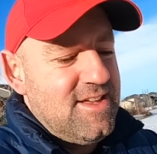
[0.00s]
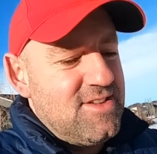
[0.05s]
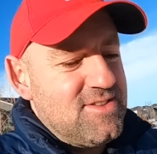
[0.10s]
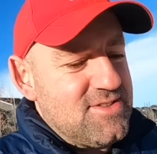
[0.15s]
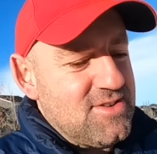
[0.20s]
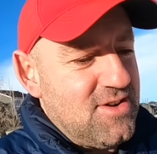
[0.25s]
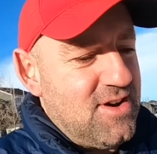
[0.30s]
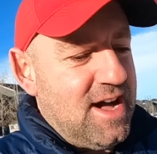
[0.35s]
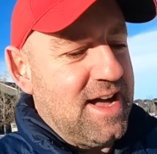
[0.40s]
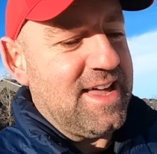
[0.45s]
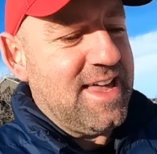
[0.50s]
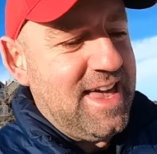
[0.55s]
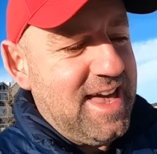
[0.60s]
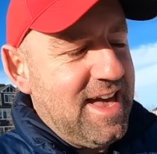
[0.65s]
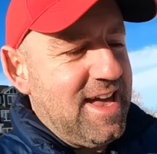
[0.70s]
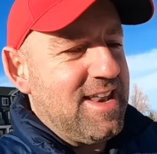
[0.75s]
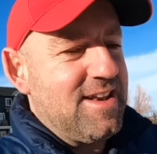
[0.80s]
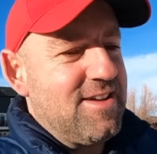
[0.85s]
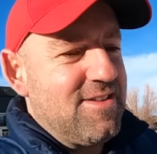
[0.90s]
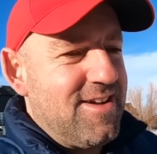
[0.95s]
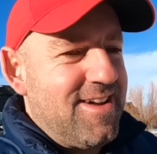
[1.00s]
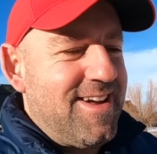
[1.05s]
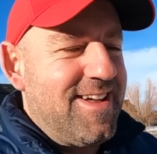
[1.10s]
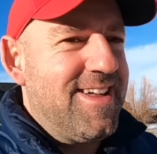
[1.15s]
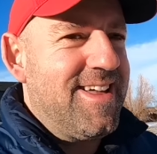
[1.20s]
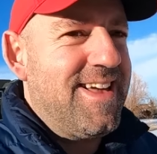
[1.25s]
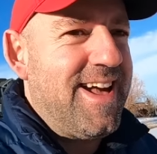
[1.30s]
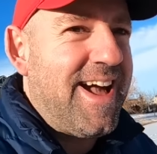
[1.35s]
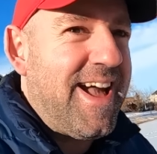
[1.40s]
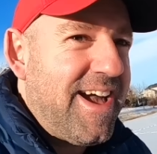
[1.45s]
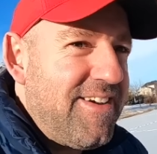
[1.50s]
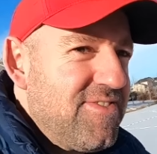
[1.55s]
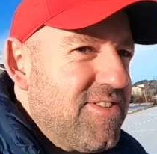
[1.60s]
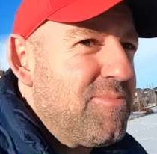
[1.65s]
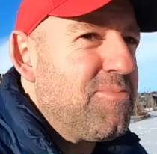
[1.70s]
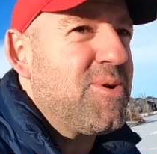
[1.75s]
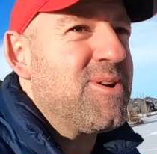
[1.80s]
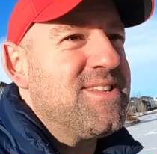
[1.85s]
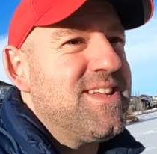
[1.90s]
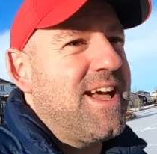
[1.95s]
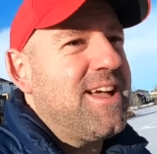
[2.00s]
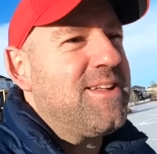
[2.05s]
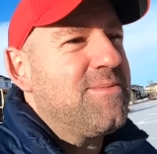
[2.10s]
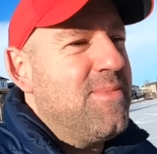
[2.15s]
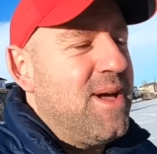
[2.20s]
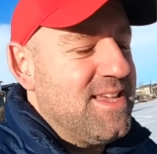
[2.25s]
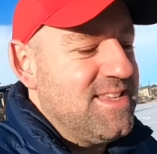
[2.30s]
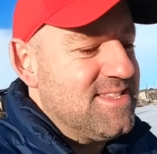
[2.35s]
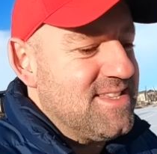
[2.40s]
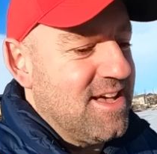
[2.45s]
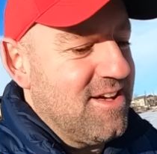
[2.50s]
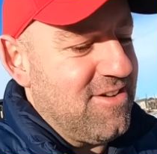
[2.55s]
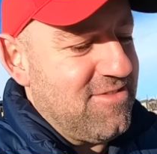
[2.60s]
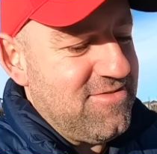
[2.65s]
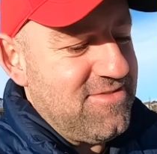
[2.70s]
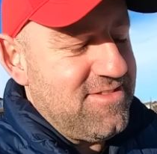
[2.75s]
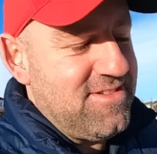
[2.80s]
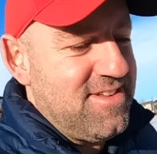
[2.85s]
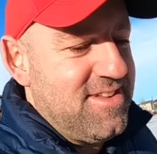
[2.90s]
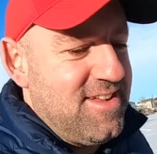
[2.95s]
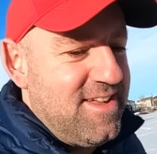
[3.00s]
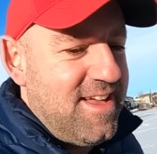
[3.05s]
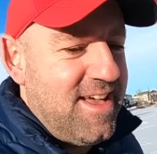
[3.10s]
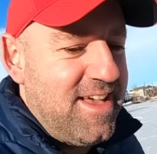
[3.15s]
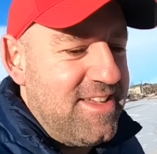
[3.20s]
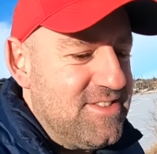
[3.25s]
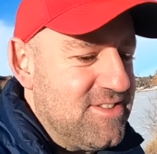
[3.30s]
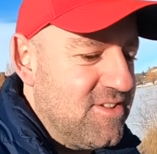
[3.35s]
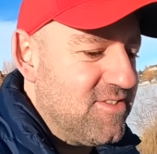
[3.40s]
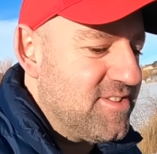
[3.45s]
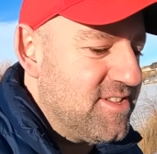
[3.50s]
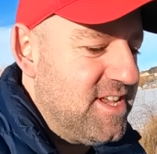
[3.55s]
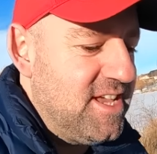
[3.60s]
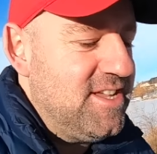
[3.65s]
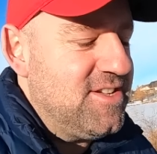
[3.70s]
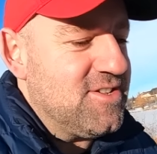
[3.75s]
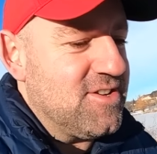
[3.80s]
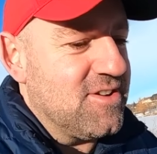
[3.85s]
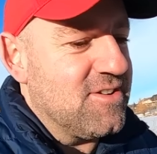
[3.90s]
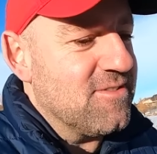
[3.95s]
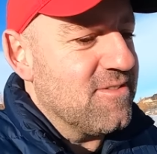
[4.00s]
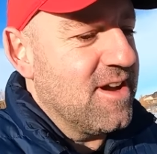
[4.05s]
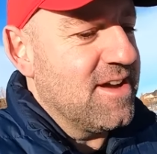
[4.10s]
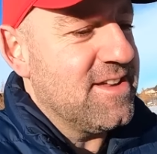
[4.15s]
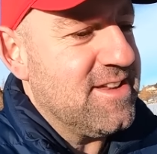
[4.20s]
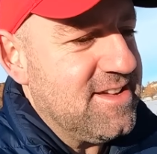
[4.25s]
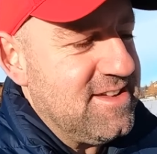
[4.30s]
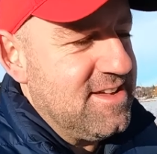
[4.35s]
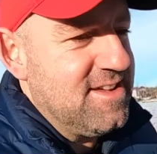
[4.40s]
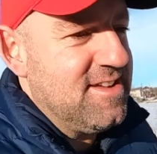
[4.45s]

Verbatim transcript: So I can't, I have to protect myself as your teacher, right?